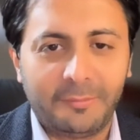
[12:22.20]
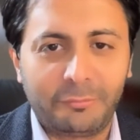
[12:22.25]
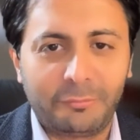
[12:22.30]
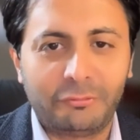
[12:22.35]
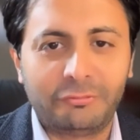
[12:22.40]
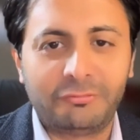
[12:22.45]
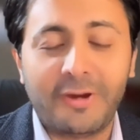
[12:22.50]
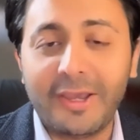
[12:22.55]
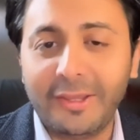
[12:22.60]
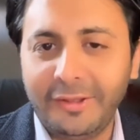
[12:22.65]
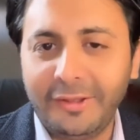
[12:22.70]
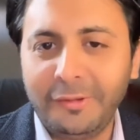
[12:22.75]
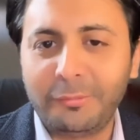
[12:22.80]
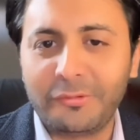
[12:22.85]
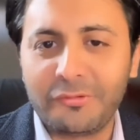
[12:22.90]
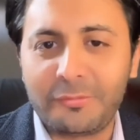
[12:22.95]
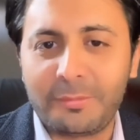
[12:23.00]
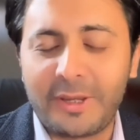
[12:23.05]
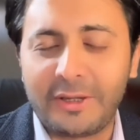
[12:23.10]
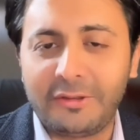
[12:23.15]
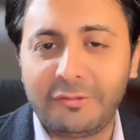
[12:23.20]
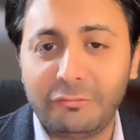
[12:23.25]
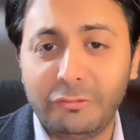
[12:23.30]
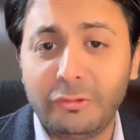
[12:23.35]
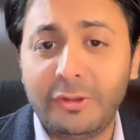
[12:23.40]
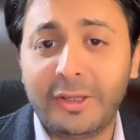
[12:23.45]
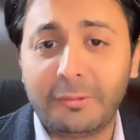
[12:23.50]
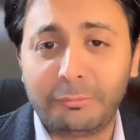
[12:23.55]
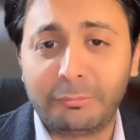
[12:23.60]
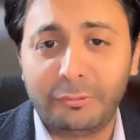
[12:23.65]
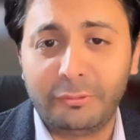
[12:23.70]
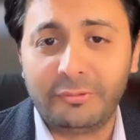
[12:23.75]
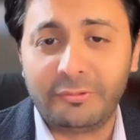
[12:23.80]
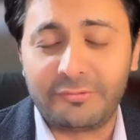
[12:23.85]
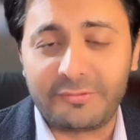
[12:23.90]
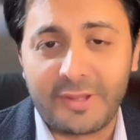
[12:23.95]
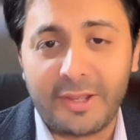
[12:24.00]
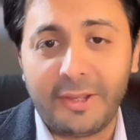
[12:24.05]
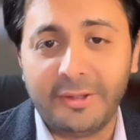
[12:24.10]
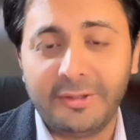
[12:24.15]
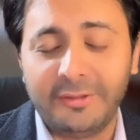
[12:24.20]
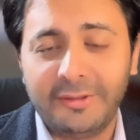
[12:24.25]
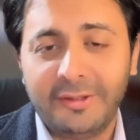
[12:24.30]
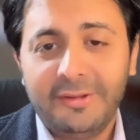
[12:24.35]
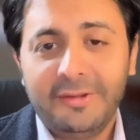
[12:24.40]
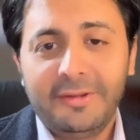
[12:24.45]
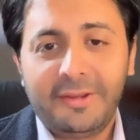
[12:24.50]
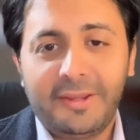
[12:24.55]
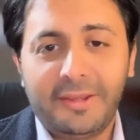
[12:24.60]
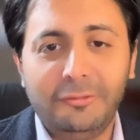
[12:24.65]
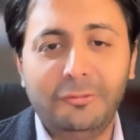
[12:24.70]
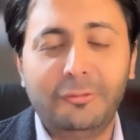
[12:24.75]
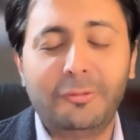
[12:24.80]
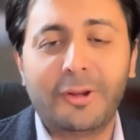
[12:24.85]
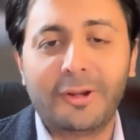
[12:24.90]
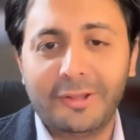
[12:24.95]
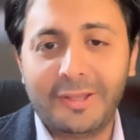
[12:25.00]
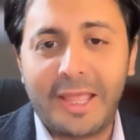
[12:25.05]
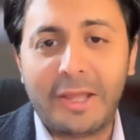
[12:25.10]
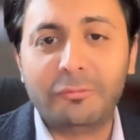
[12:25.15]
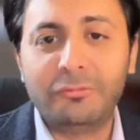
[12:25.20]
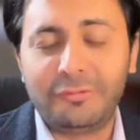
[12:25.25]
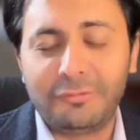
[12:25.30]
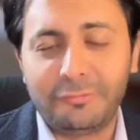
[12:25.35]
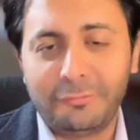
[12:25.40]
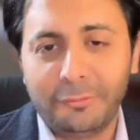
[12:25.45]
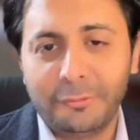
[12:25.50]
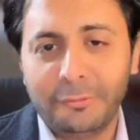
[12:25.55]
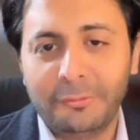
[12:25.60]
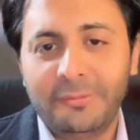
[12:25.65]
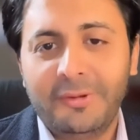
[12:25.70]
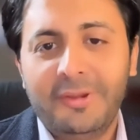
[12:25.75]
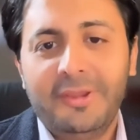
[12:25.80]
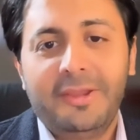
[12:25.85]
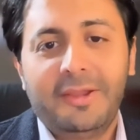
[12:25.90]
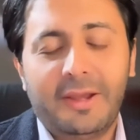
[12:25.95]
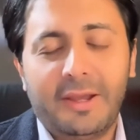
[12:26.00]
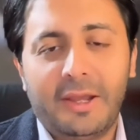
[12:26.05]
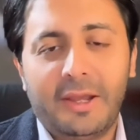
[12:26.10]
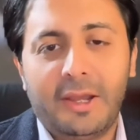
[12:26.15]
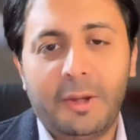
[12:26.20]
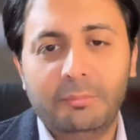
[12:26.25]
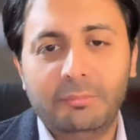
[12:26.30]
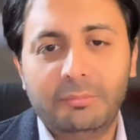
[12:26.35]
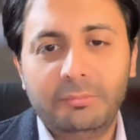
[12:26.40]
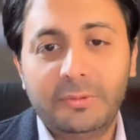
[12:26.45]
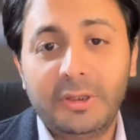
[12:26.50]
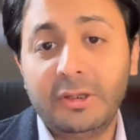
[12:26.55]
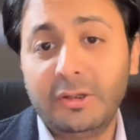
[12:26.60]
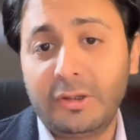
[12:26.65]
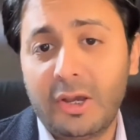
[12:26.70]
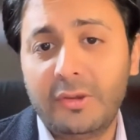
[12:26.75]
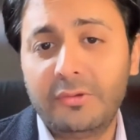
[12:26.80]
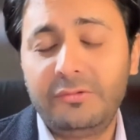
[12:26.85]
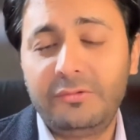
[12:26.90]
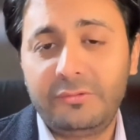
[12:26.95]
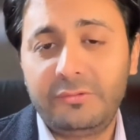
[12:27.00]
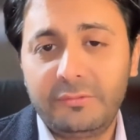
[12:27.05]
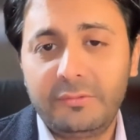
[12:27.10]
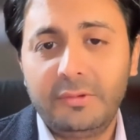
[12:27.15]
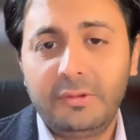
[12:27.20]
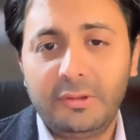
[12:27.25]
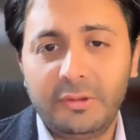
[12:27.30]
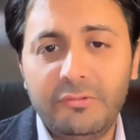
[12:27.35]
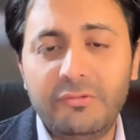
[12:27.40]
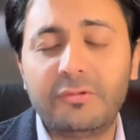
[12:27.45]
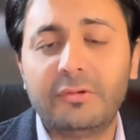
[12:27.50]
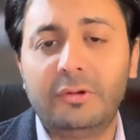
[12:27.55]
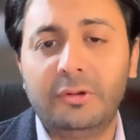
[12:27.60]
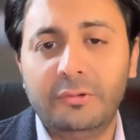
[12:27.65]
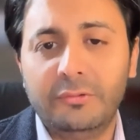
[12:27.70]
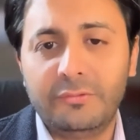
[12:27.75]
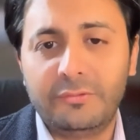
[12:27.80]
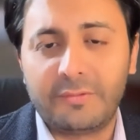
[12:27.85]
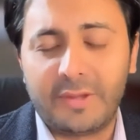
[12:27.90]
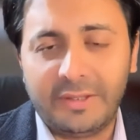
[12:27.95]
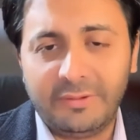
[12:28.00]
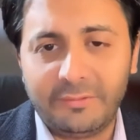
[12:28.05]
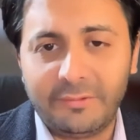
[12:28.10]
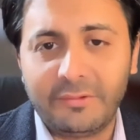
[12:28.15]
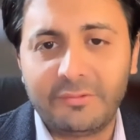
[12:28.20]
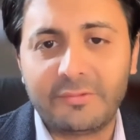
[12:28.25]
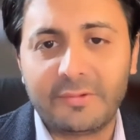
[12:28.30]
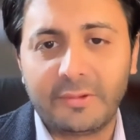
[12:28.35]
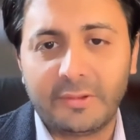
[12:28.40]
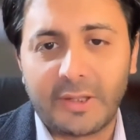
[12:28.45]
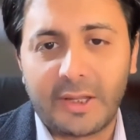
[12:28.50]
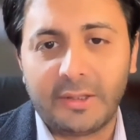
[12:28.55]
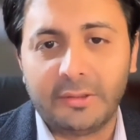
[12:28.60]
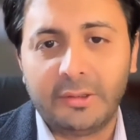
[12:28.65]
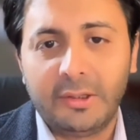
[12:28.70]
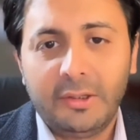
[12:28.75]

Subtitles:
profiling perspective, you get pulled aside and you're not allowed through, can cause concerns and things like that.